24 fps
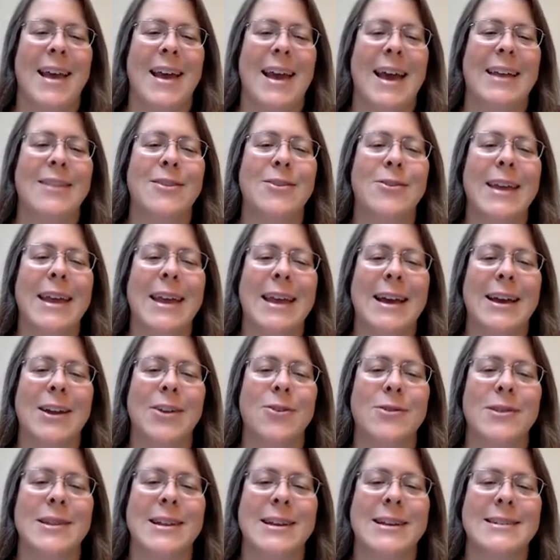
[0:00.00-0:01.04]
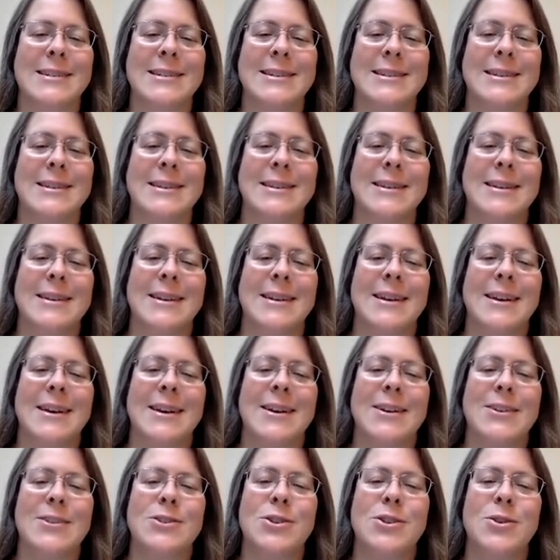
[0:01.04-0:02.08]
And looking at your list,
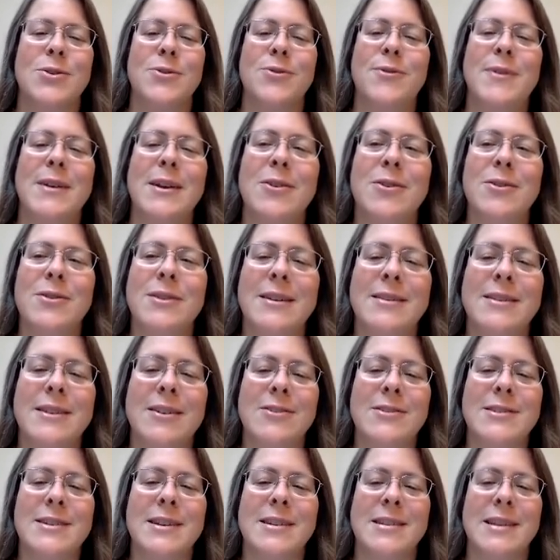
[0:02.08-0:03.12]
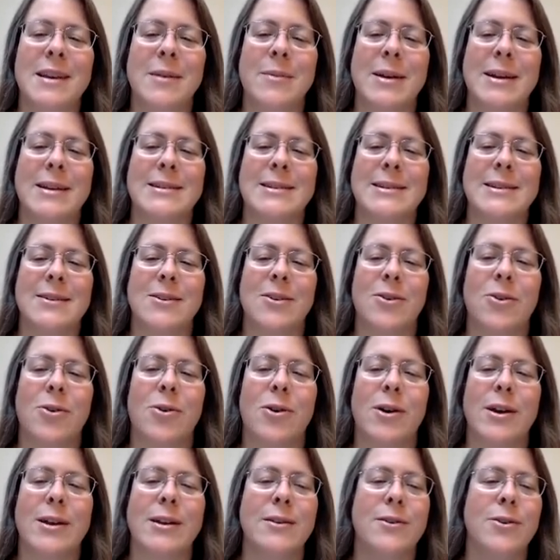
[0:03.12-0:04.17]
do you feel that there's a limit
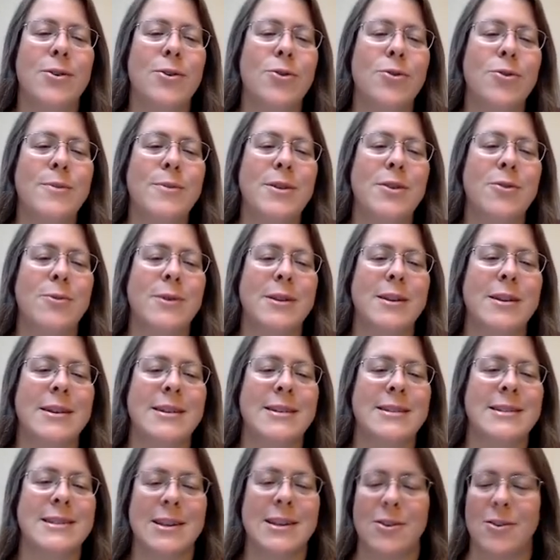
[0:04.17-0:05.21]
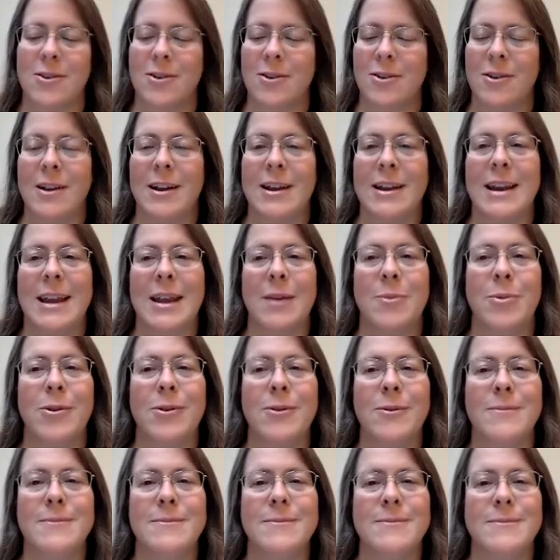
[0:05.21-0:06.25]
on whom you would consider a
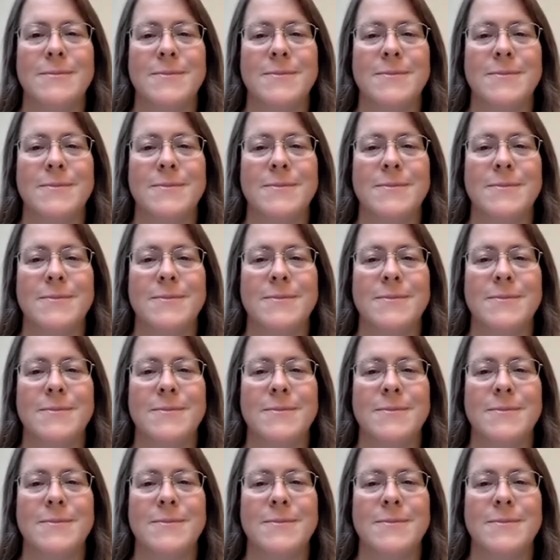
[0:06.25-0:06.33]
neighbor?